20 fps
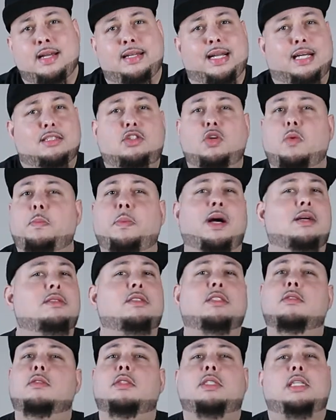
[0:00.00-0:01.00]
Now 2
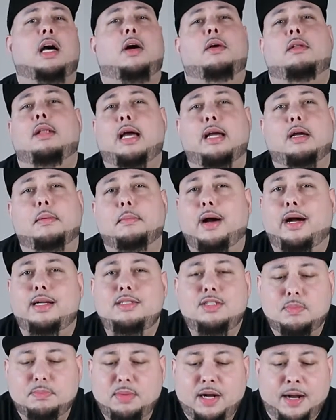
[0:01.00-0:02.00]
pounds don't sound like much,